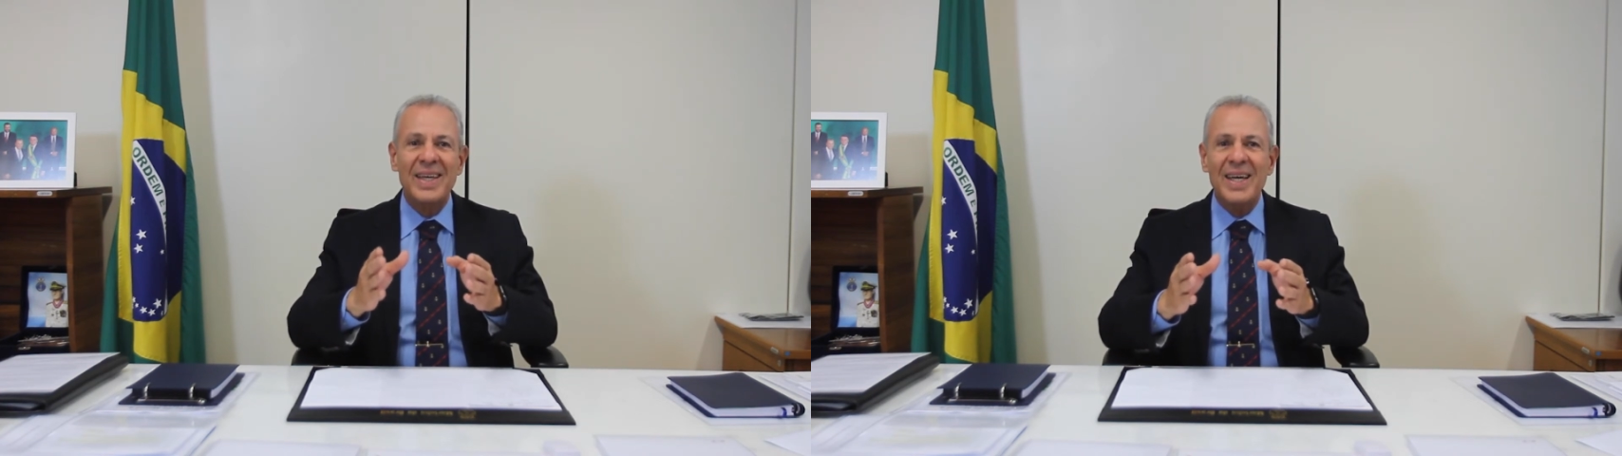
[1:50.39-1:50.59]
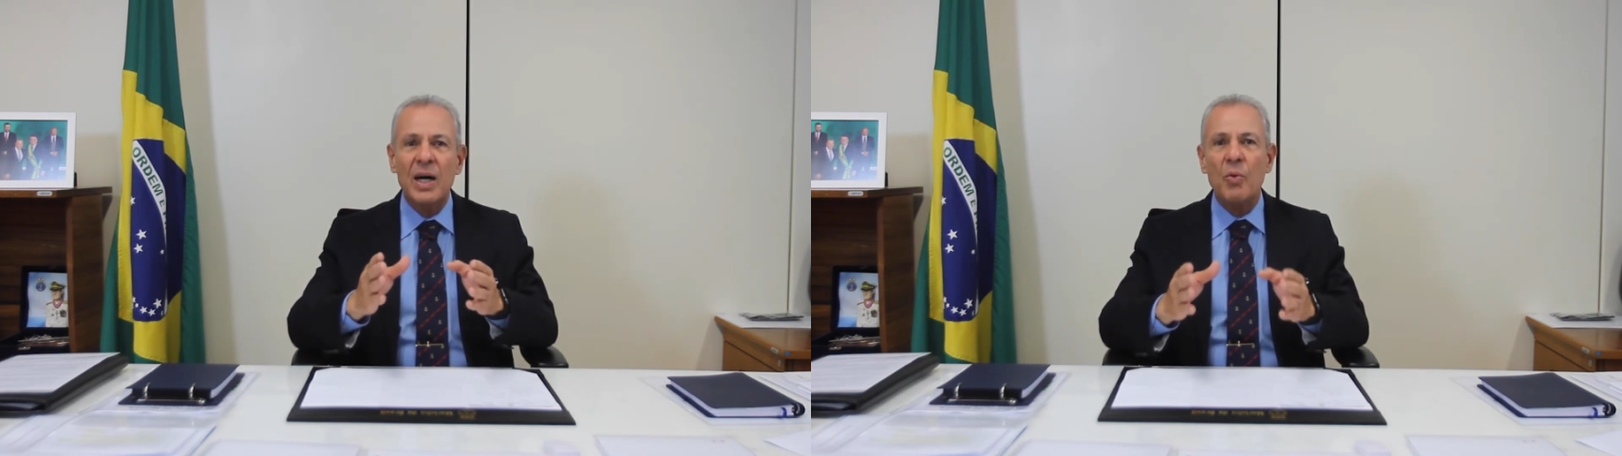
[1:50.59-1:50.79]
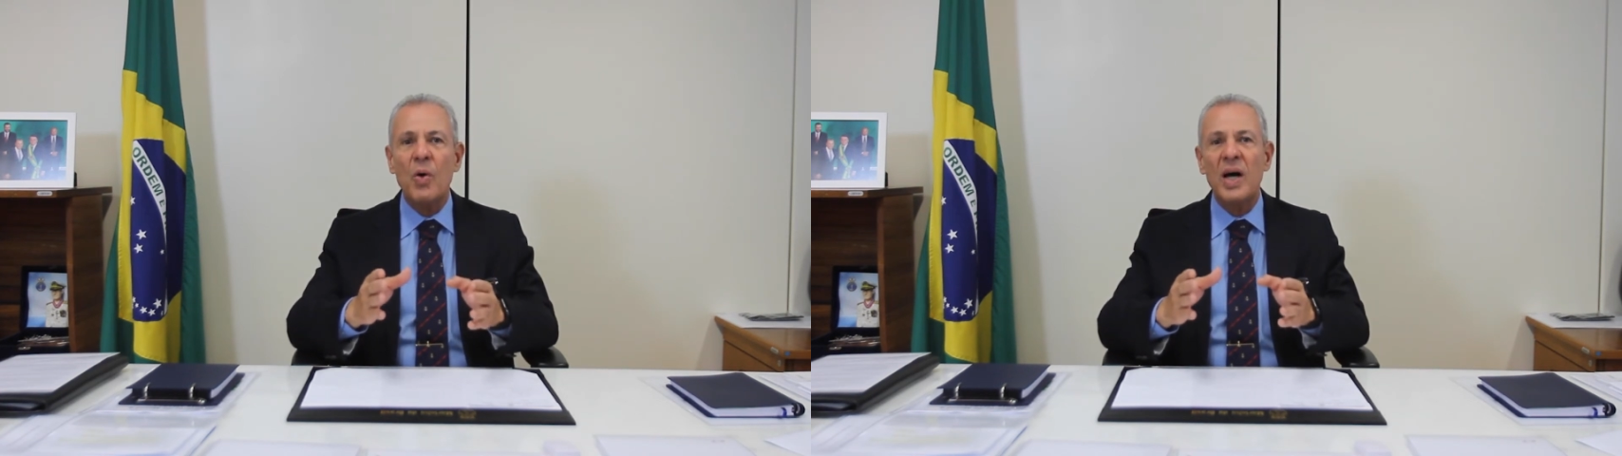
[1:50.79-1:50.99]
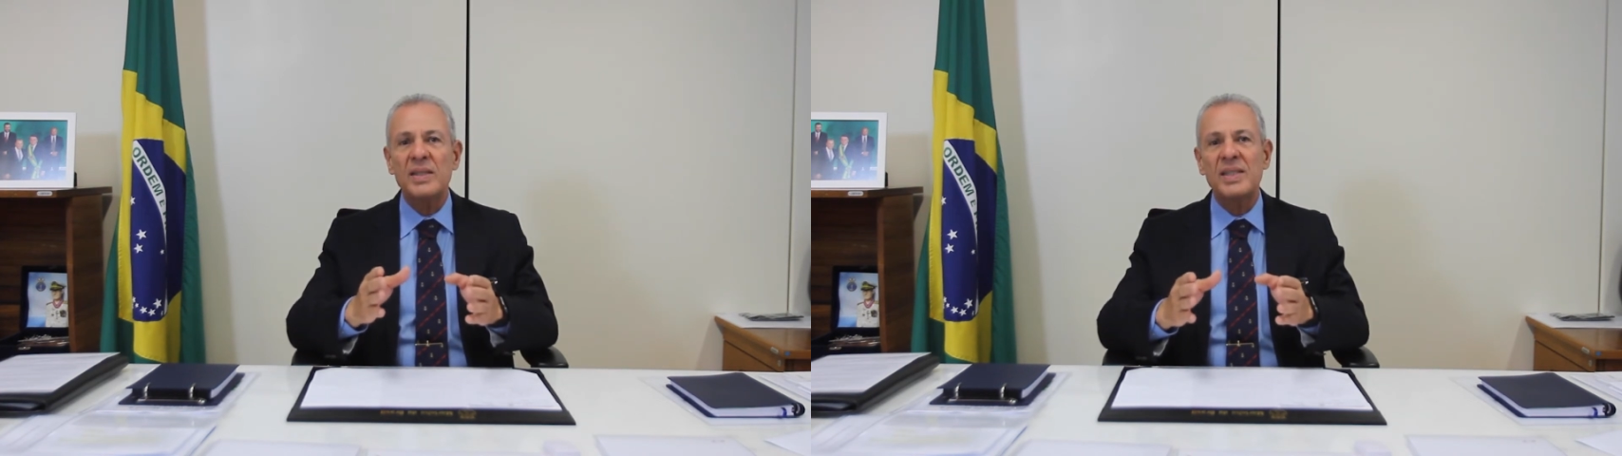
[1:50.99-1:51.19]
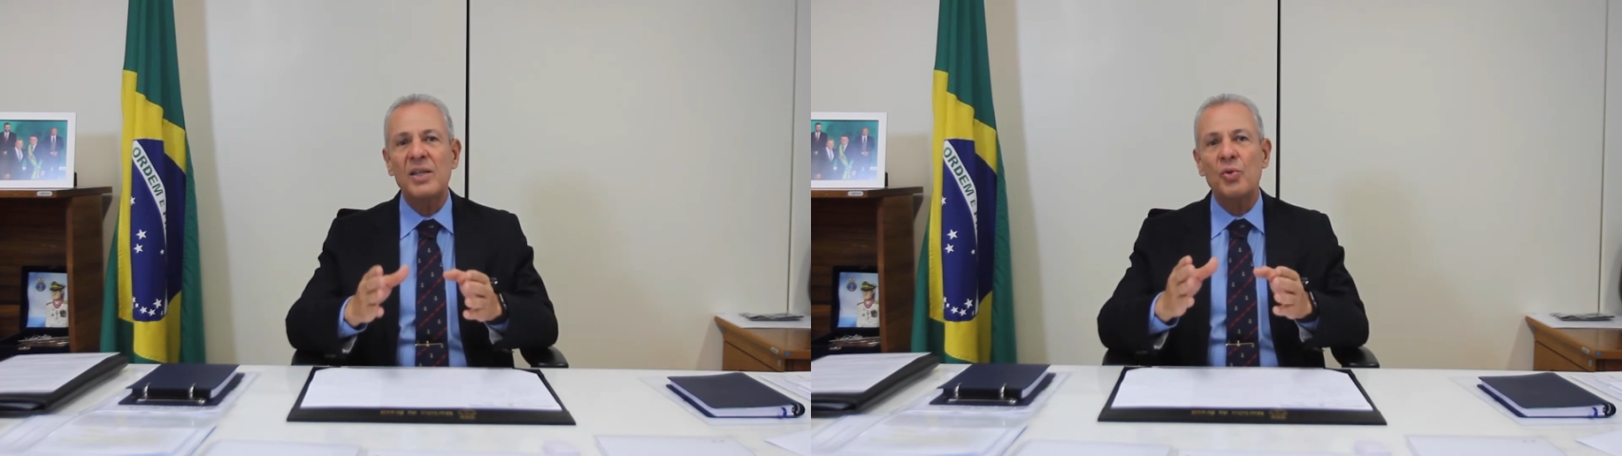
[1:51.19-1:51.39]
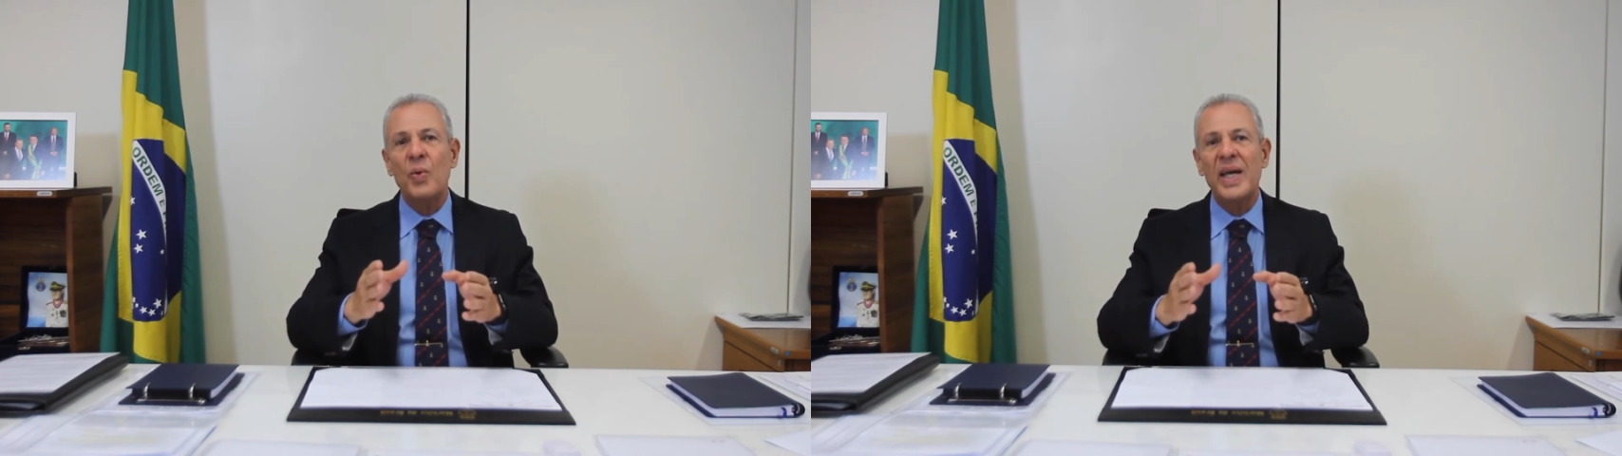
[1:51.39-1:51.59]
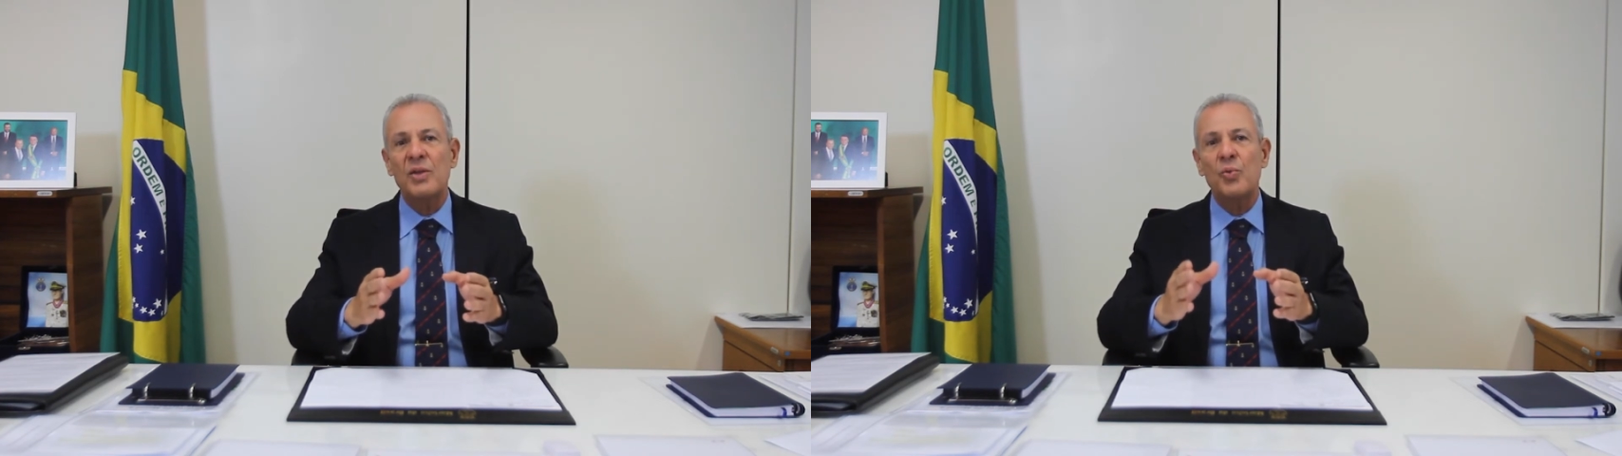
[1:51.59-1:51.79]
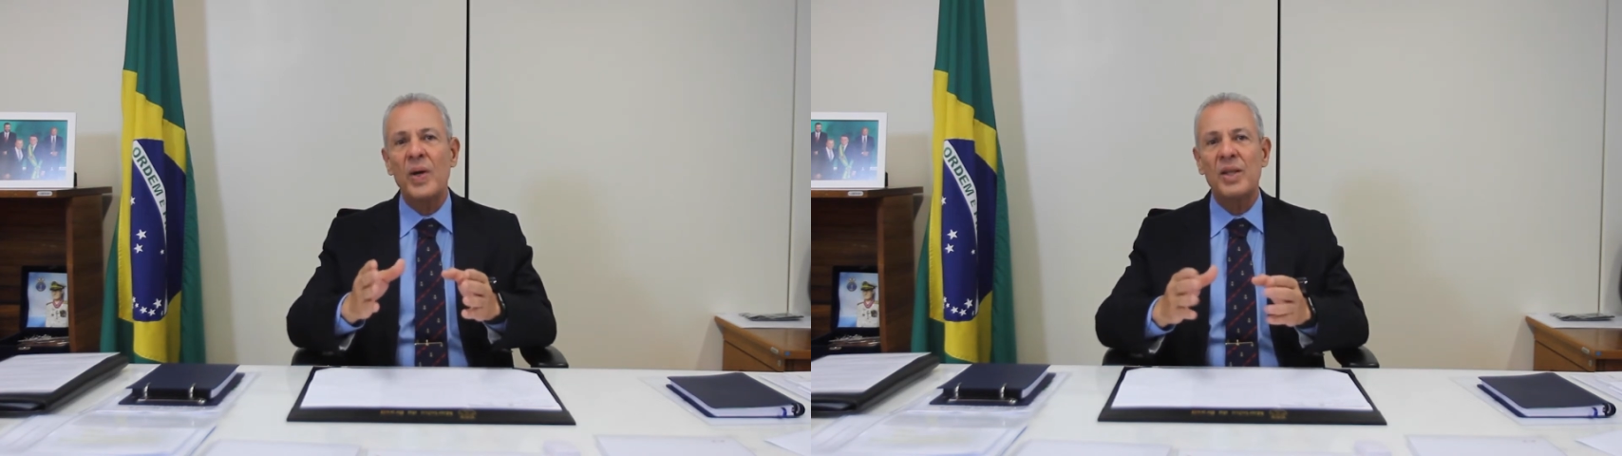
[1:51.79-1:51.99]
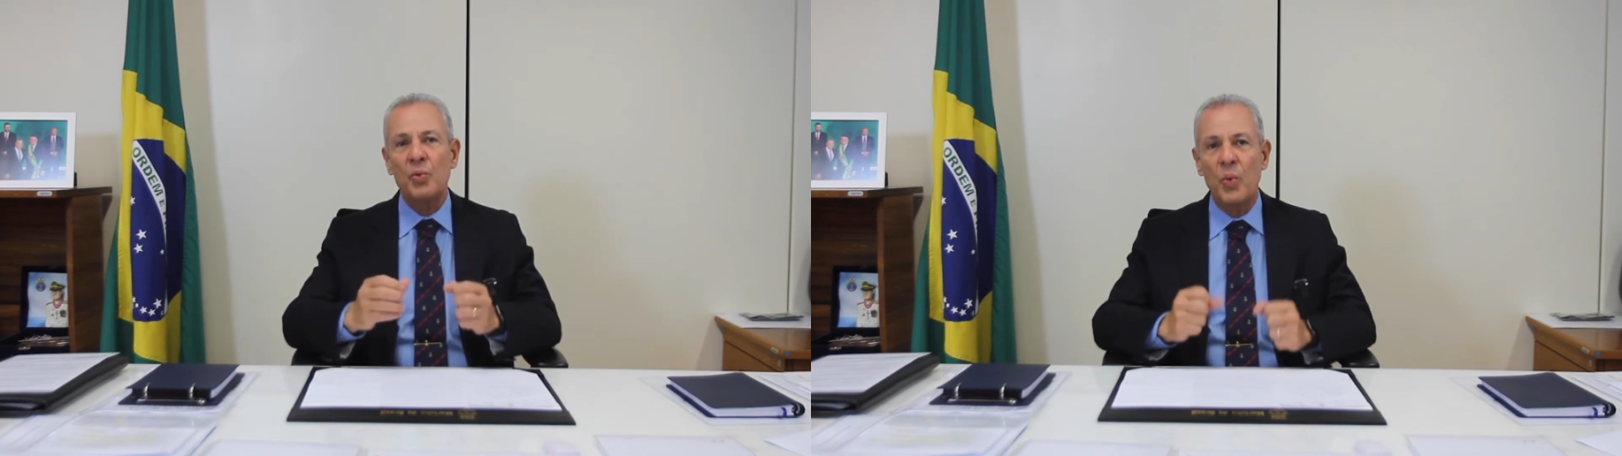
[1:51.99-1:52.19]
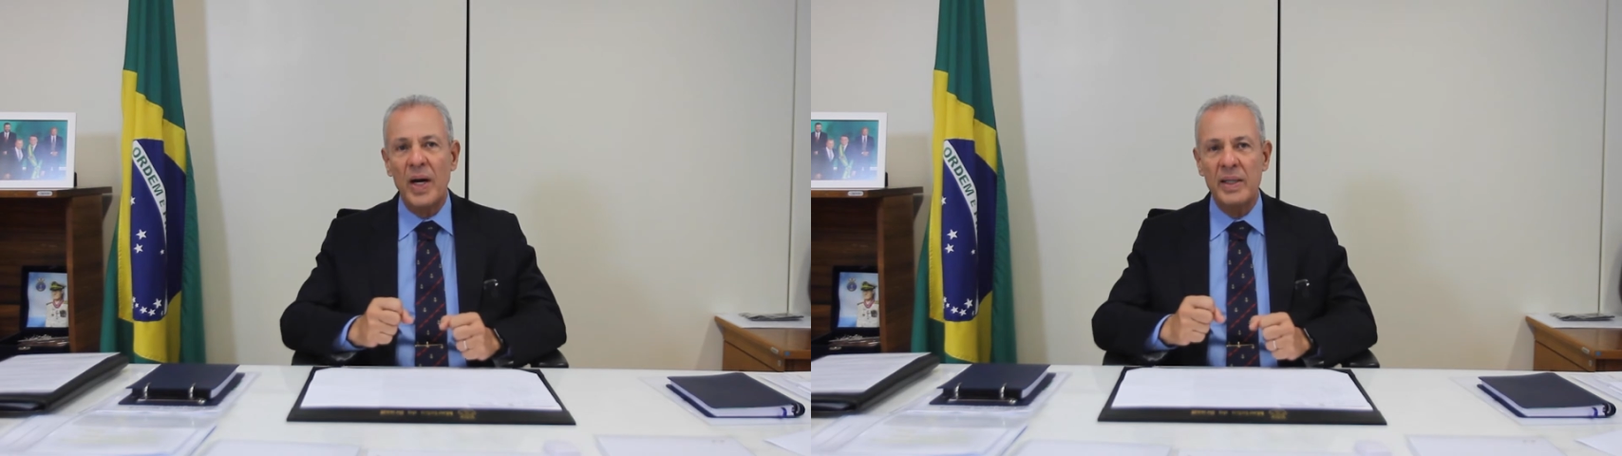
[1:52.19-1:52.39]
gigawatts in
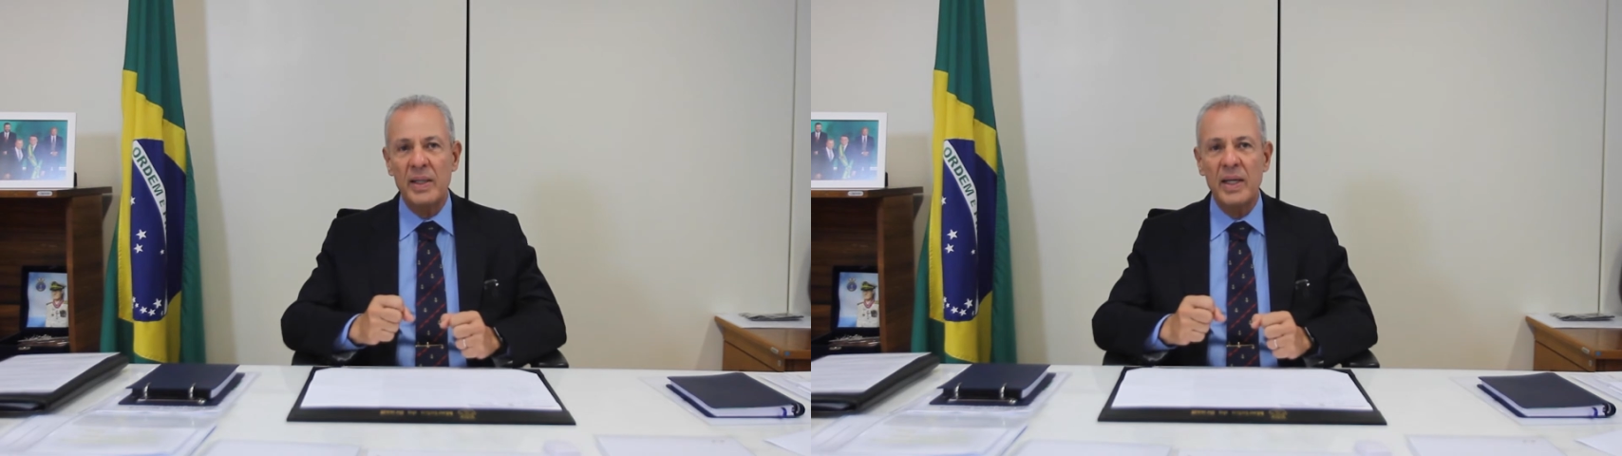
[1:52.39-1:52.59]
2021,